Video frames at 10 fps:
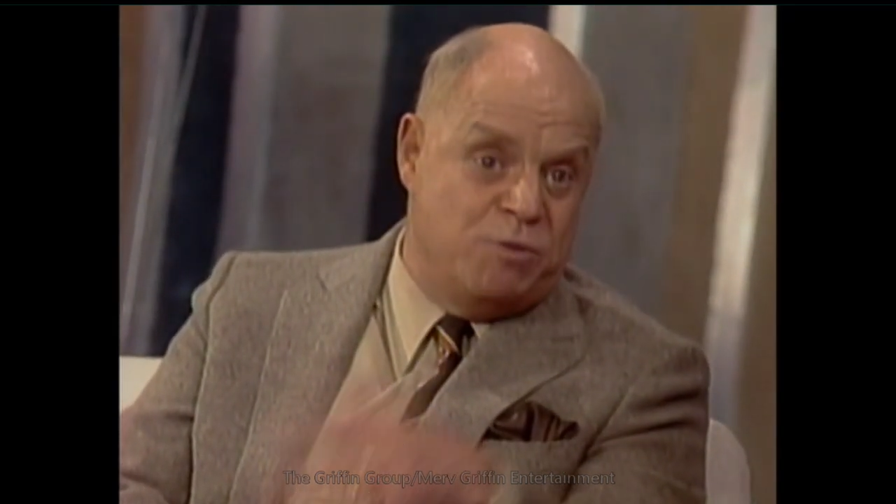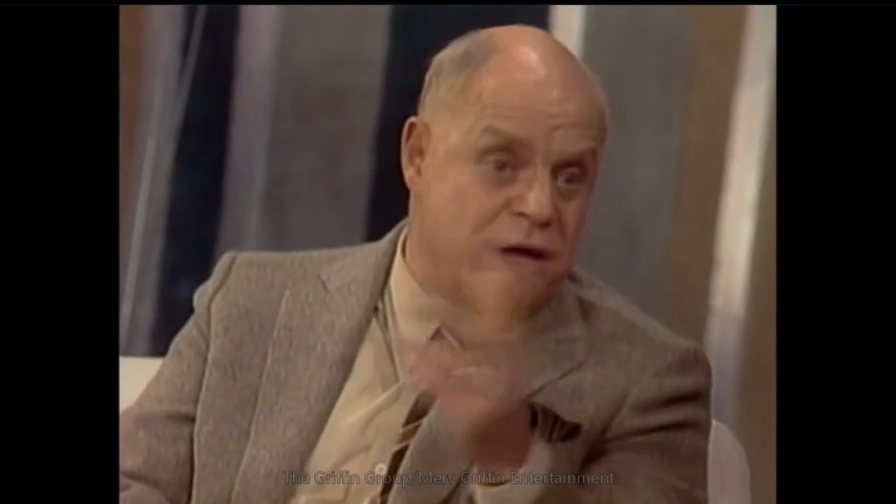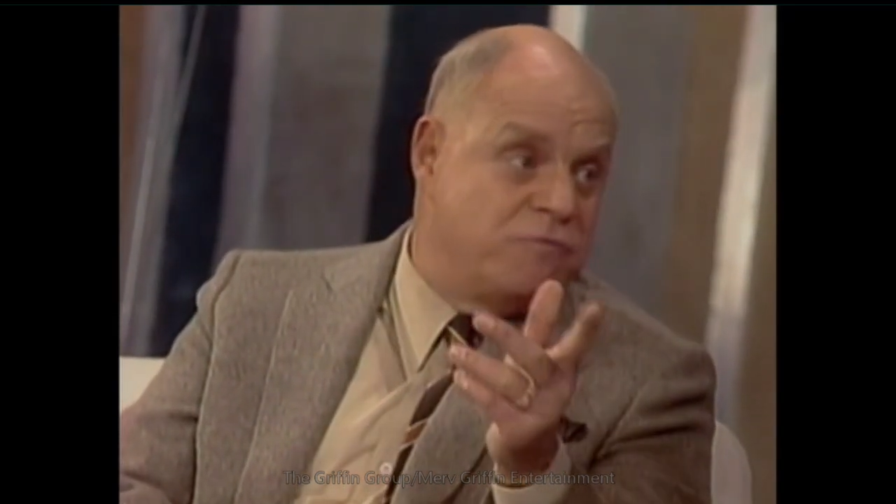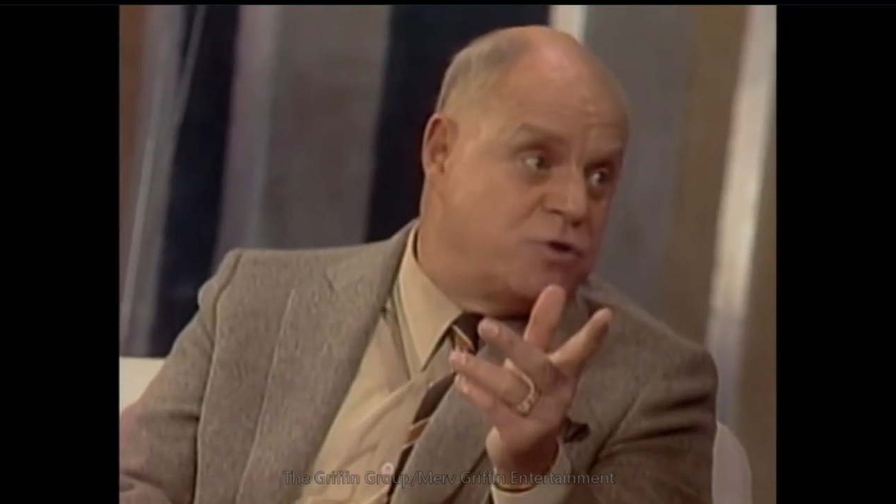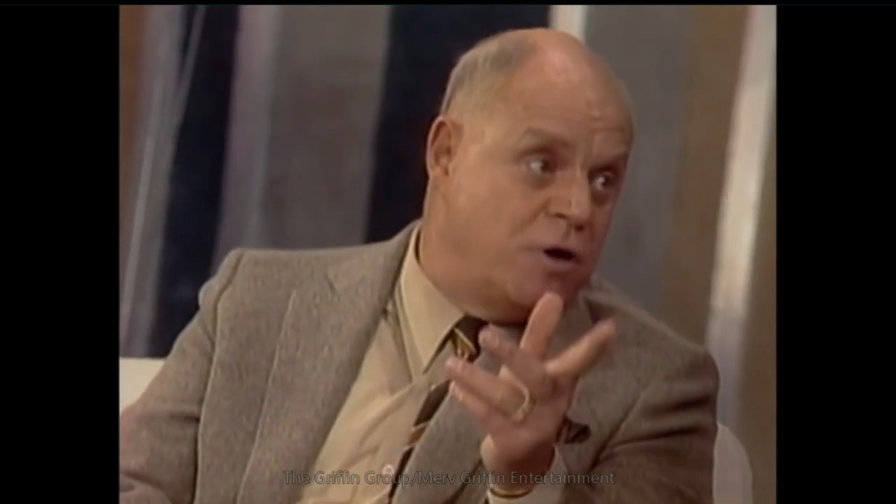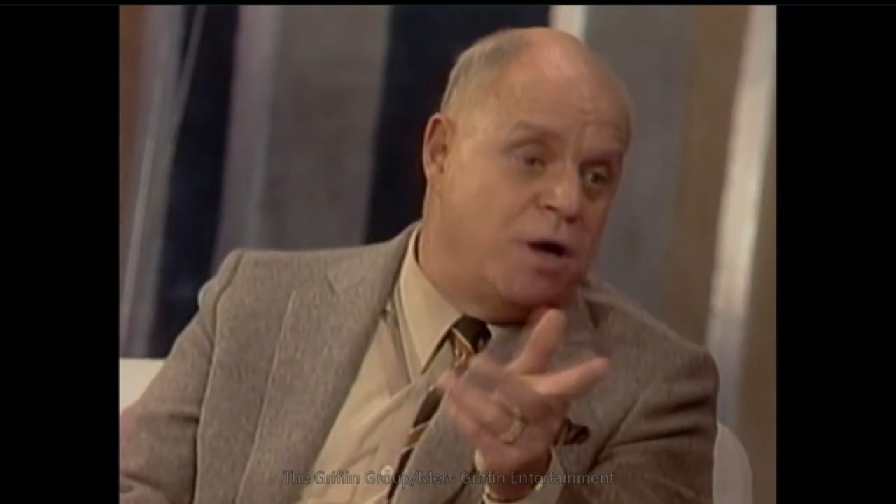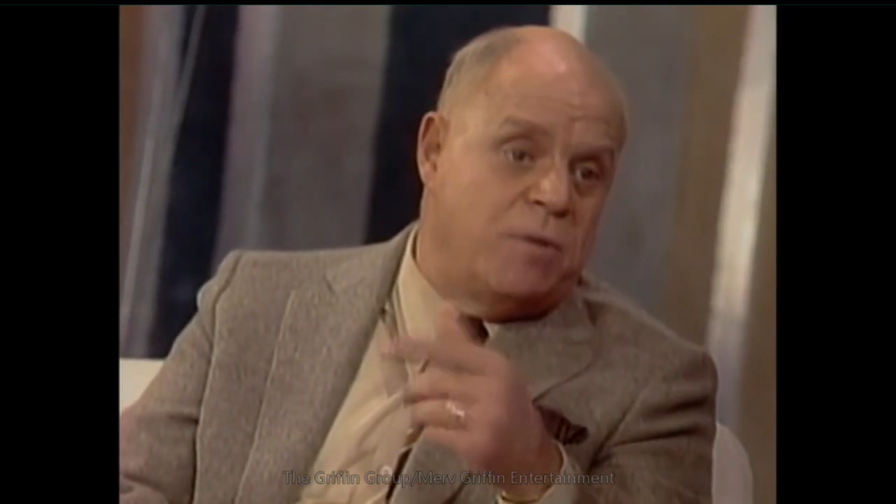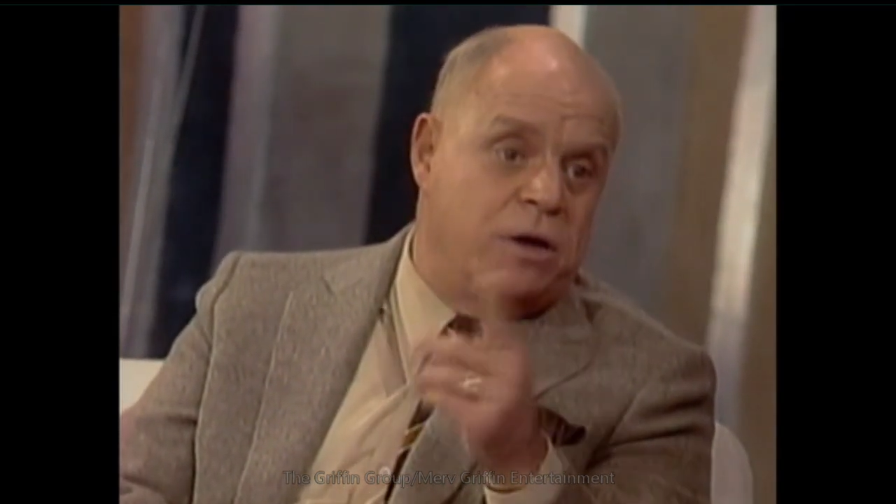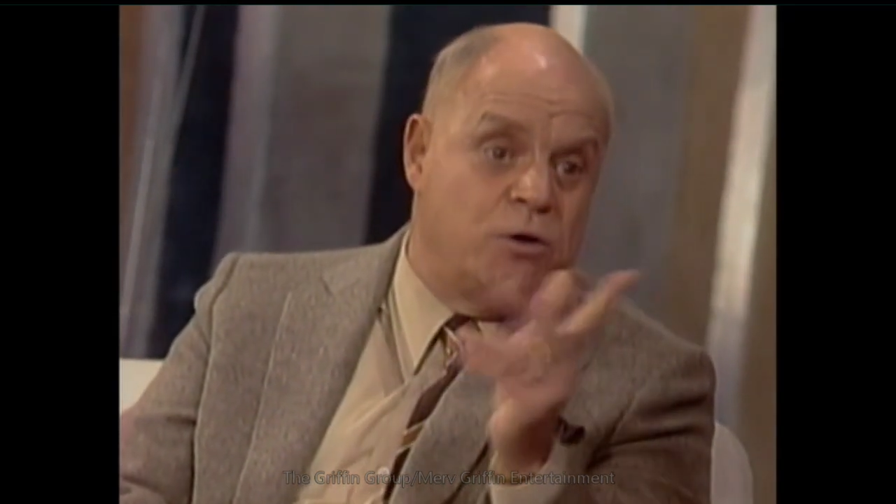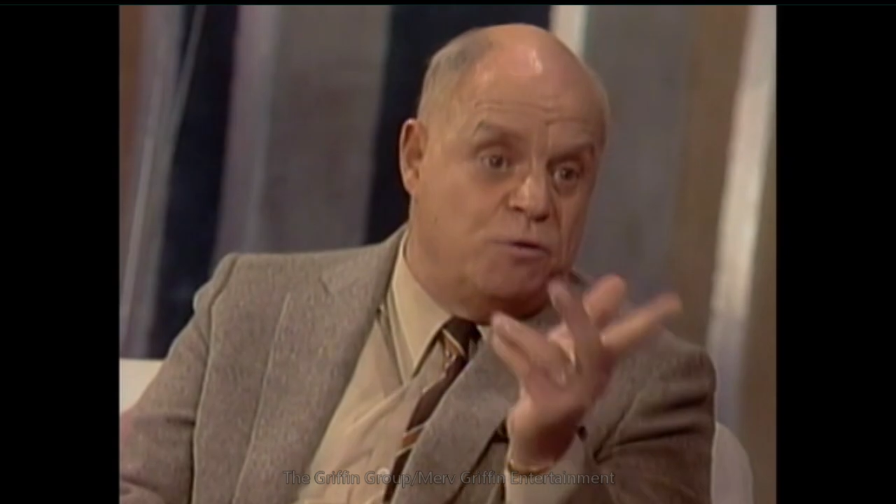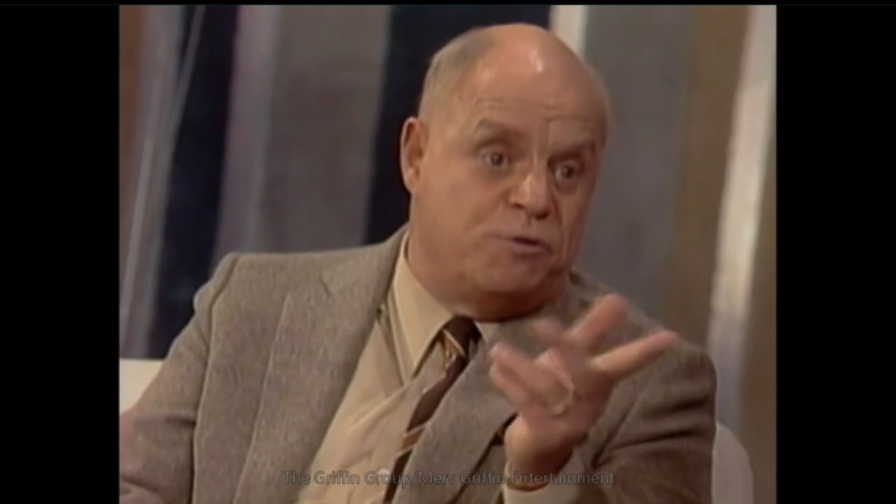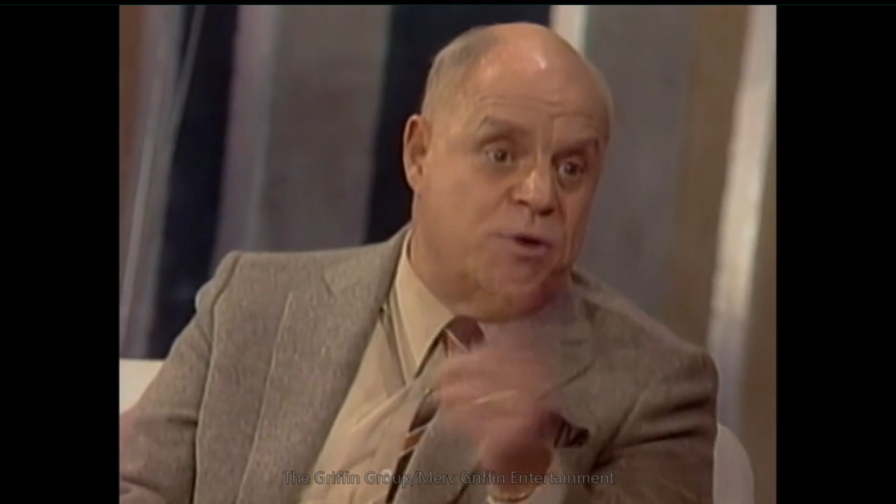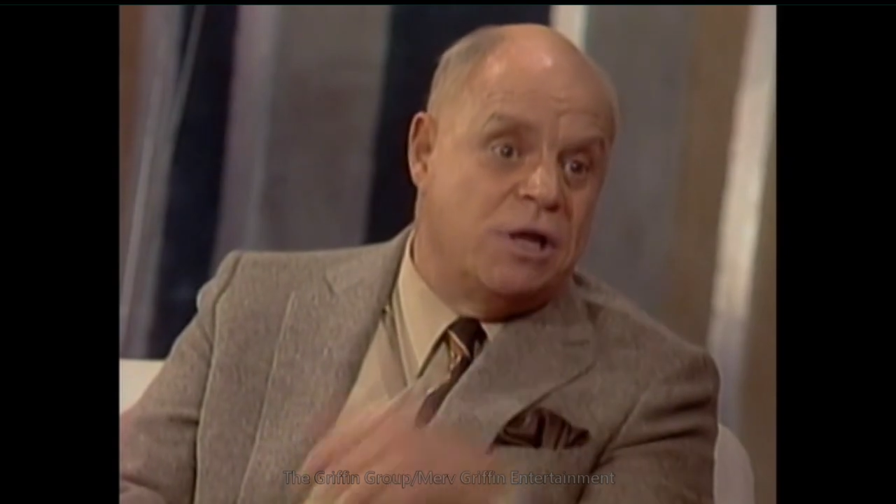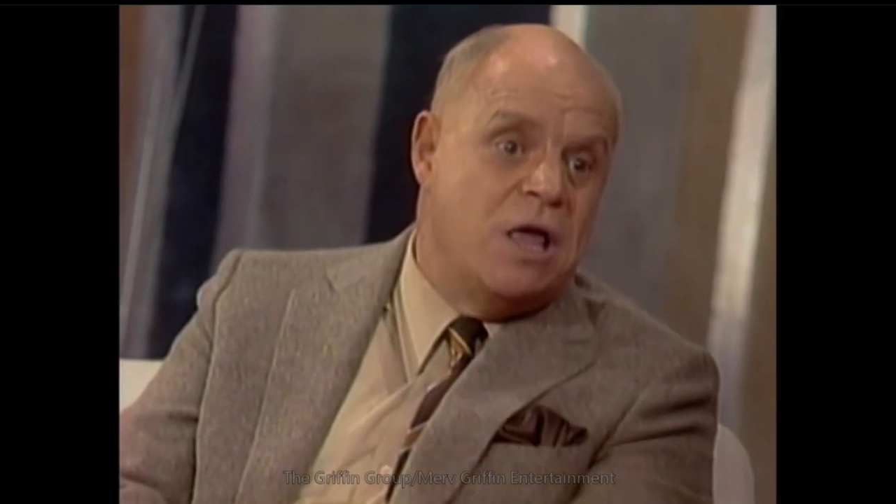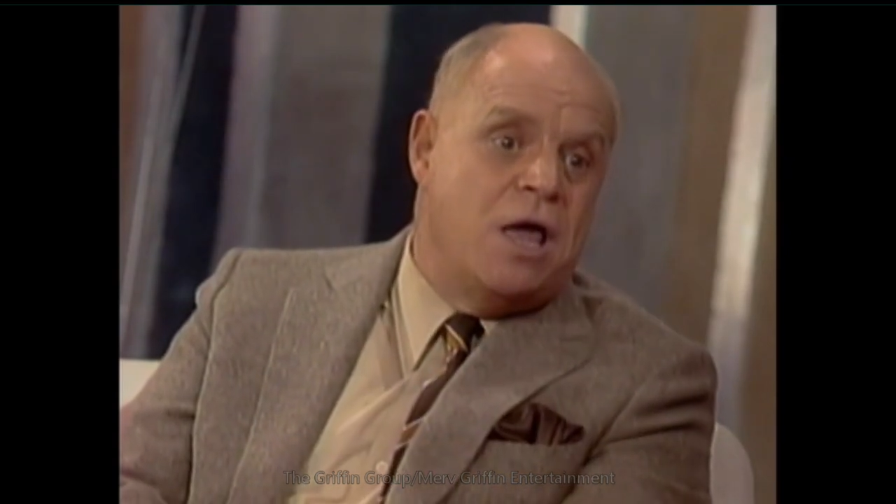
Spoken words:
we have time, I don't know if we will.